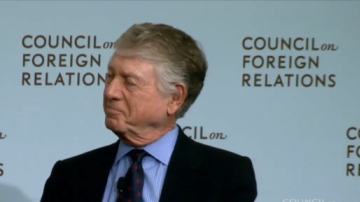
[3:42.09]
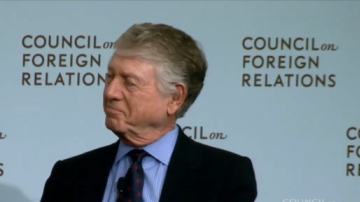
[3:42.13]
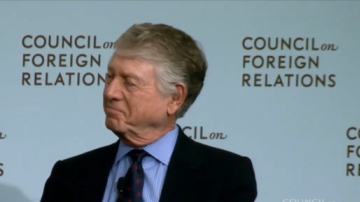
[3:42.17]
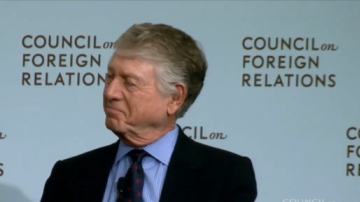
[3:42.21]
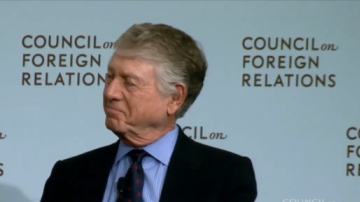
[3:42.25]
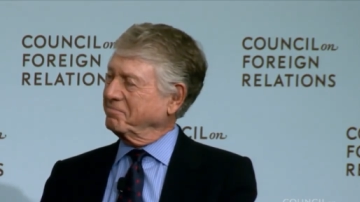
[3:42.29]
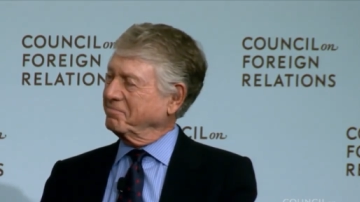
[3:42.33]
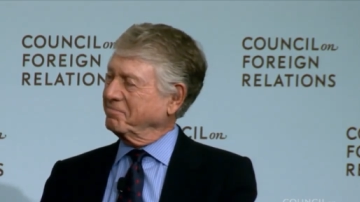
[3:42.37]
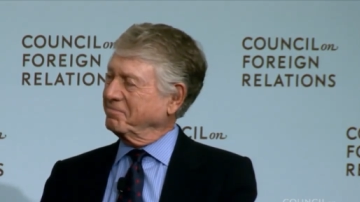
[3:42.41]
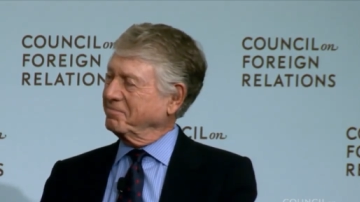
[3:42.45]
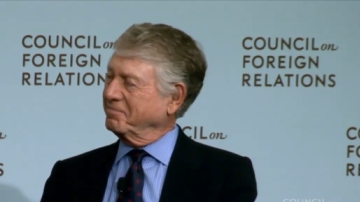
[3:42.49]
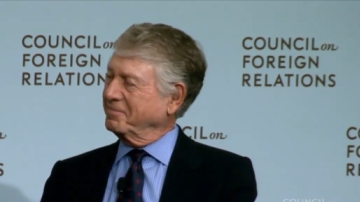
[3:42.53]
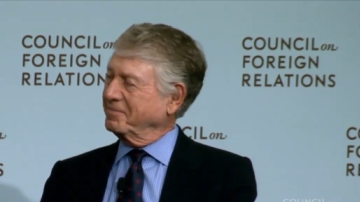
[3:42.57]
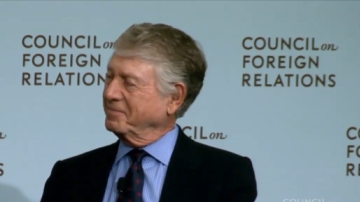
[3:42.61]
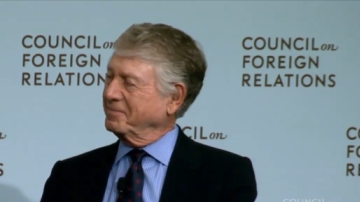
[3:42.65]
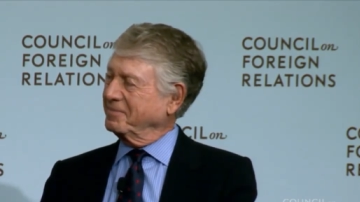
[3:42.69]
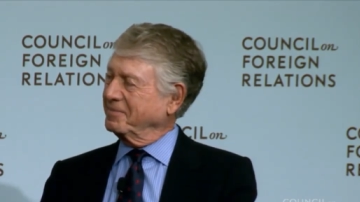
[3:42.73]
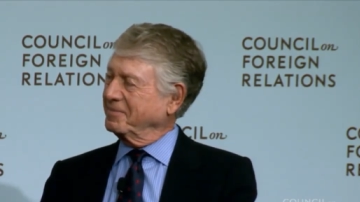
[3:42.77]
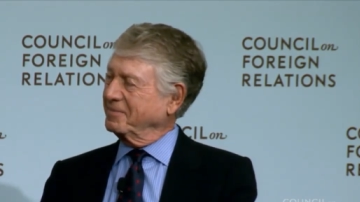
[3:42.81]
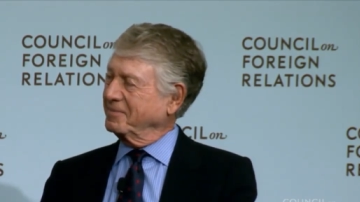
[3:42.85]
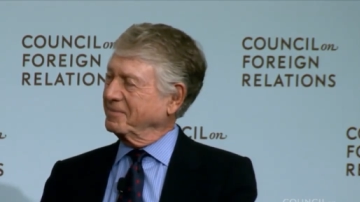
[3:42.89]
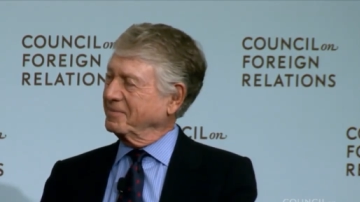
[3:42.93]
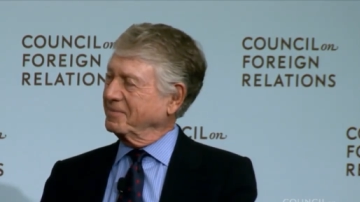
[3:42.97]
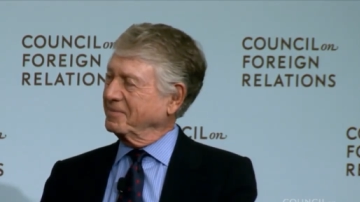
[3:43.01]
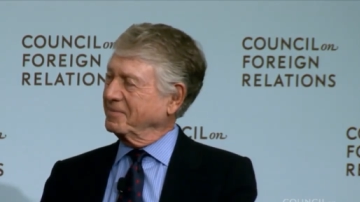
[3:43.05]
Fred
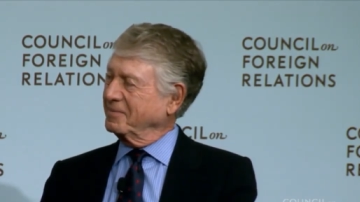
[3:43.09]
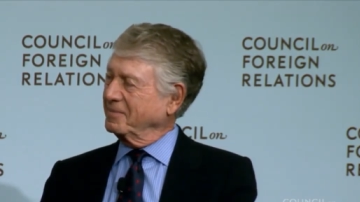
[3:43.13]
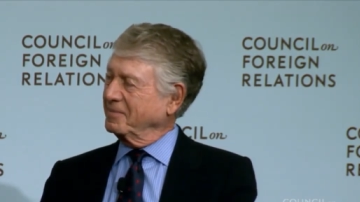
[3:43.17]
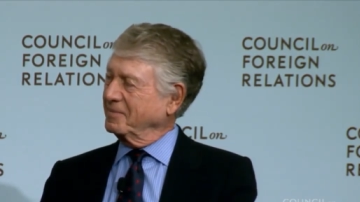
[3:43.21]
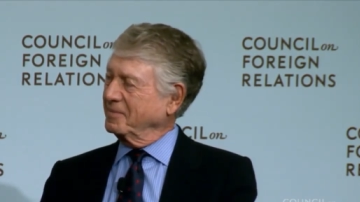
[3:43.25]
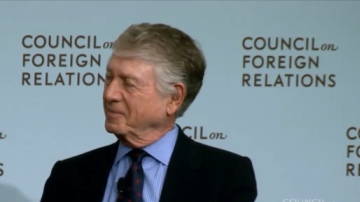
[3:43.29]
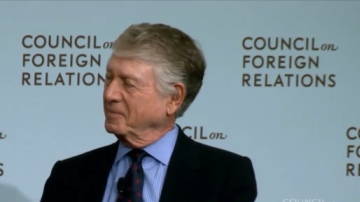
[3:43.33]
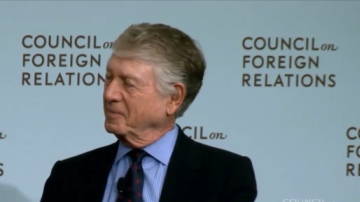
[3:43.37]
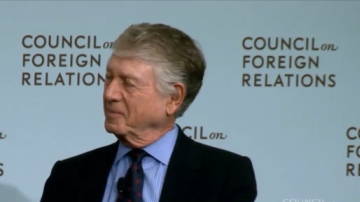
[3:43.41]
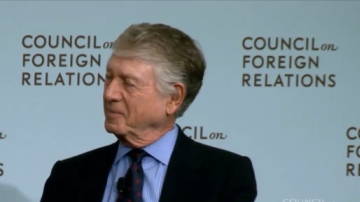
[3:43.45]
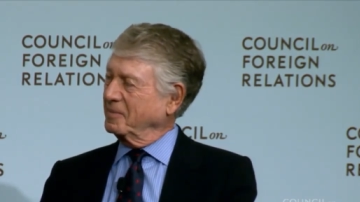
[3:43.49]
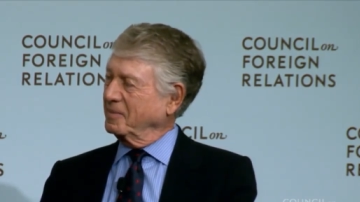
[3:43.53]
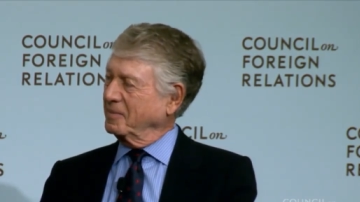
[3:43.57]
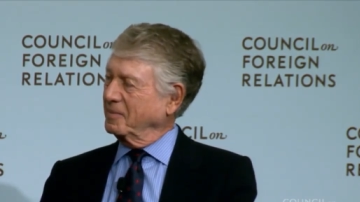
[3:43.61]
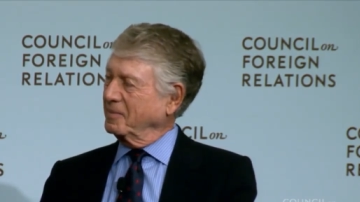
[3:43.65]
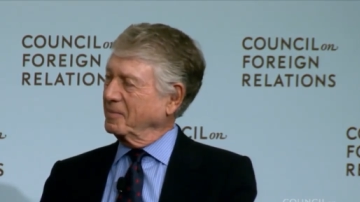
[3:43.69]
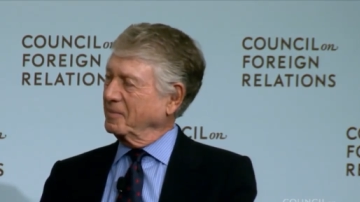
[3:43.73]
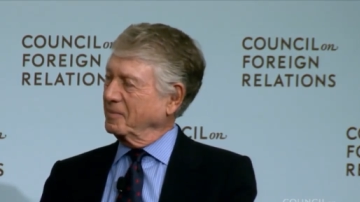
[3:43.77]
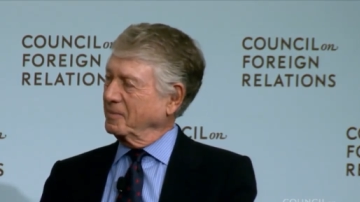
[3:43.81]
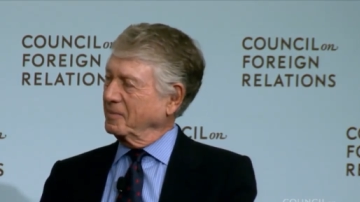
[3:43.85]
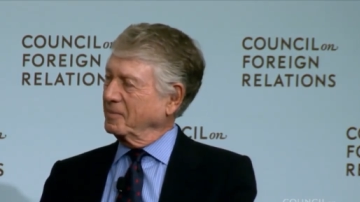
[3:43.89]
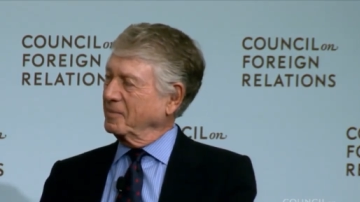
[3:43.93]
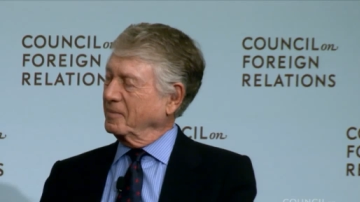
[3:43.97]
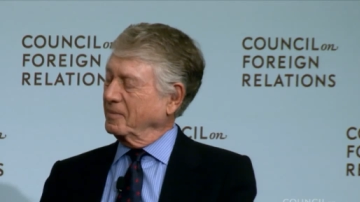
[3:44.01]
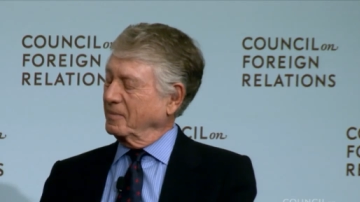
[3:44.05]
Pierce, the
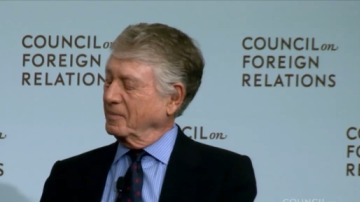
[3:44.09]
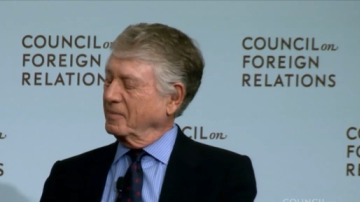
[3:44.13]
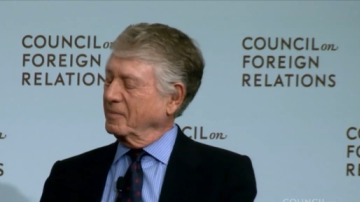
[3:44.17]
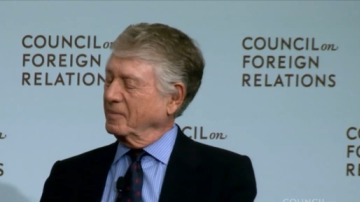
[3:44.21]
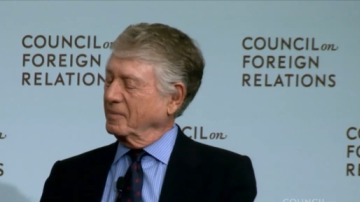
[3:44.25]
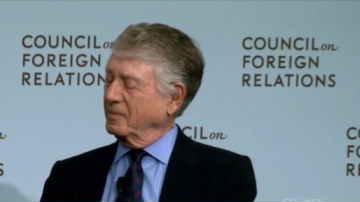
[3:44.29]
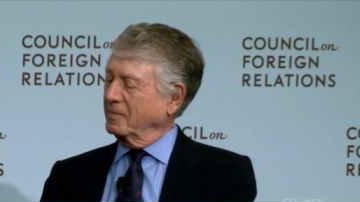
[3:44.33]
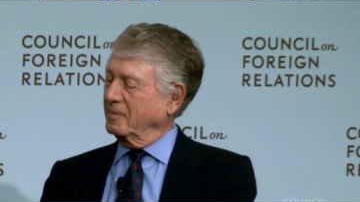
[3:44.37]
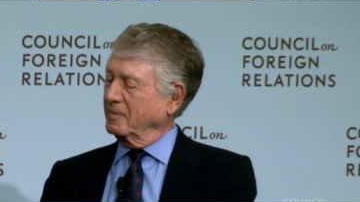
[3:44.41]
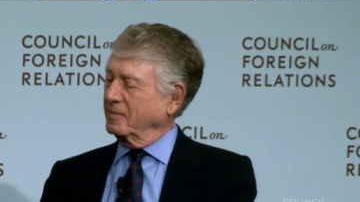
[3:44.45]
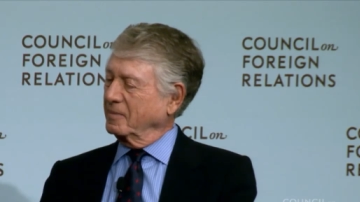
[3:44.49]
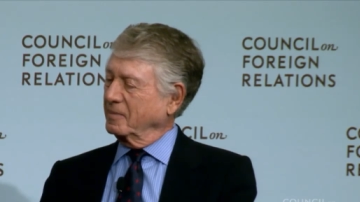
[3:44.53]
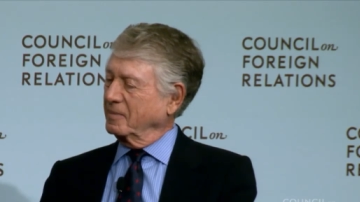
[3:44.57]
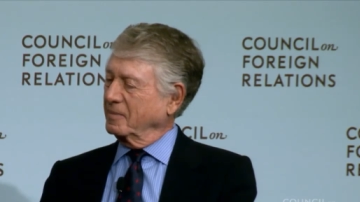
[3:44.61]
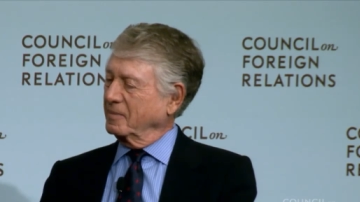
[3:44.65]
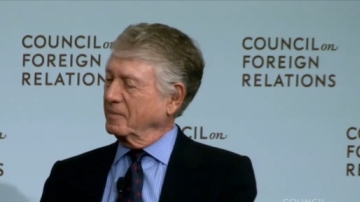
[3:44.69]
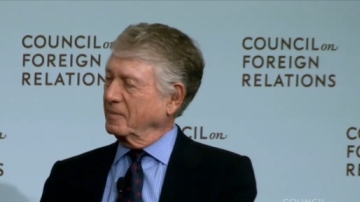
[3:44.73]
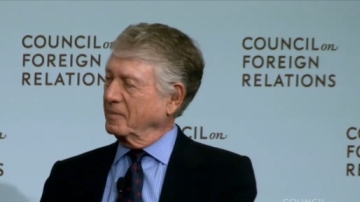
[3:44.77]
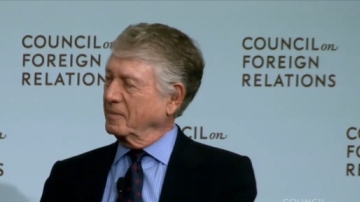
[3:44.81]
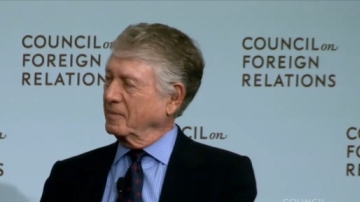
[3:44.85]
president of the network,